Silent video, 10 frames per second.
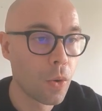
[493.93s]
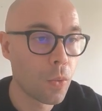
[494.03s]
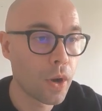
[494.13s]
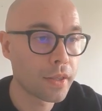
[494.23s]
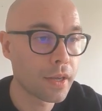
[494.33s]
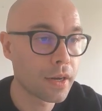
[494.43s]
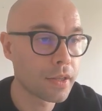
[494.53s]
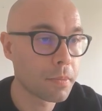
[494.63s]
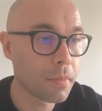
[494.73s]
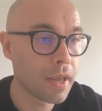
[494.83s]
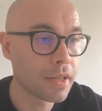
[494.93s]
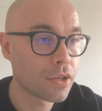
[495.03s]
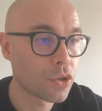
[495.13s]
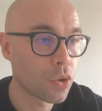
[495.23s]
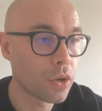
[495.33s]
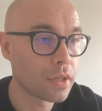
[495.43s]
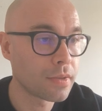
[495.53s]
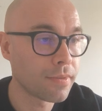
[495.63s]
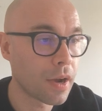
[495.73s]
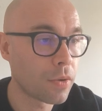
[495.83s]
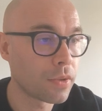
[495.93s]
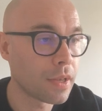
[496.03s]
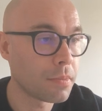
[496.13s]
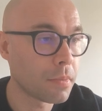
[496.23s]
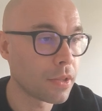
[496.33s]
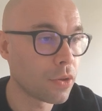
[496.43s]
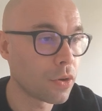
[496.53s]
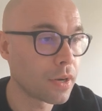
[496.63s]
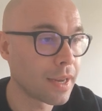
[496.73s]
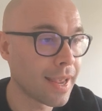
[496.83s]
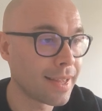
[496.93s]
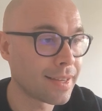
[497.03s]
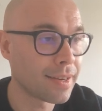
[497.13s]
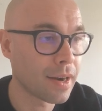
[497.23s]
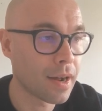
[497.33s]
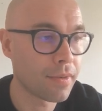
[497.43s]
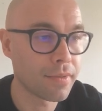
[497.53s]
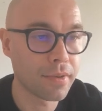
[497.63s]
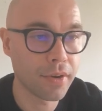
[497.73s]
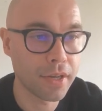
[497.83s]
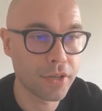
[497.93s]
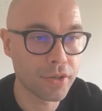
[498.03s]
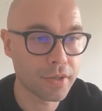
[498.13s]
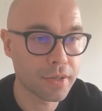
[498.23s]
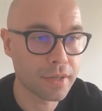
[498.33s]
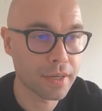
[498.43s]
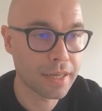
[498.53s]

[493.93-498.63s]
What are the main soils found in Médoc and Grave regions?